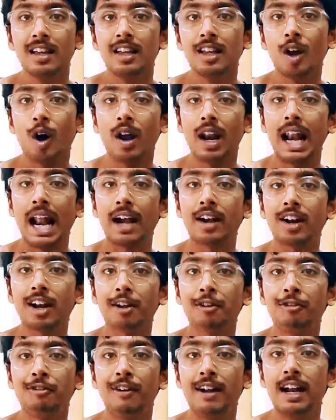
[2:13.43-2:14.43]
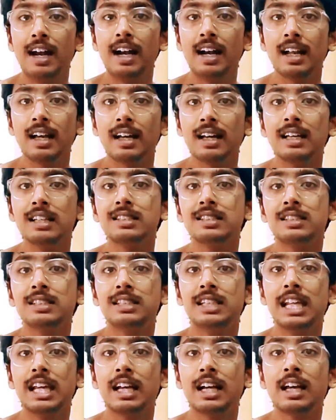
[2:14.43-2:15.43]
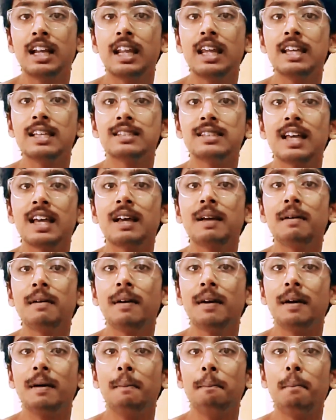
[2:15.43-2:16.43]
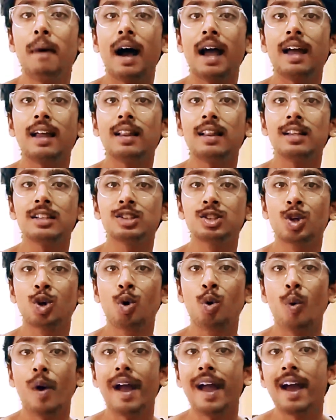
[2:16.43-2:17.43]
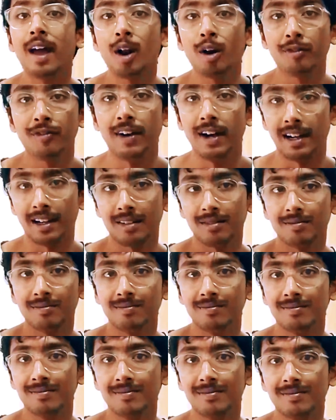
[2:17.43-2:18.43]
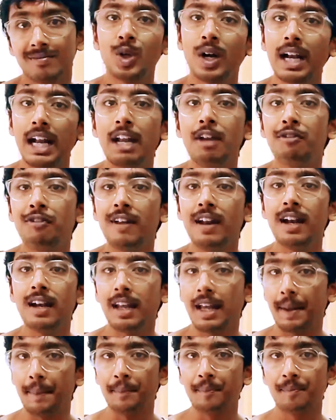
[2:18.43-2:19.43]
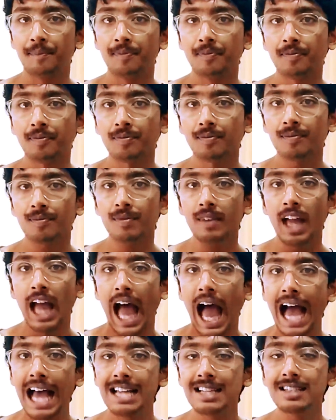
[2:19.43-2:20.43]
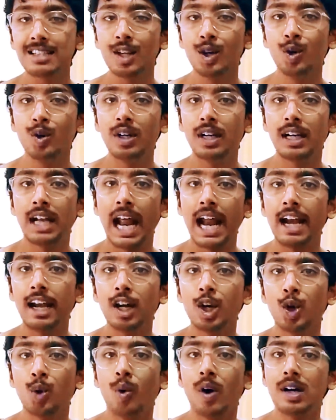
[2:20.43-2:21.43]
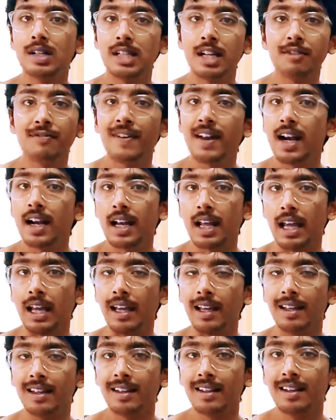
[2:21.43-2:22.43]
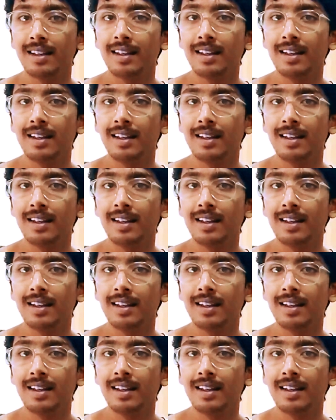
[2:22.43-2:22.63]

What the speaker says: your electric field is decreasing by the square of it. So at infinity, as you tend towards infinity,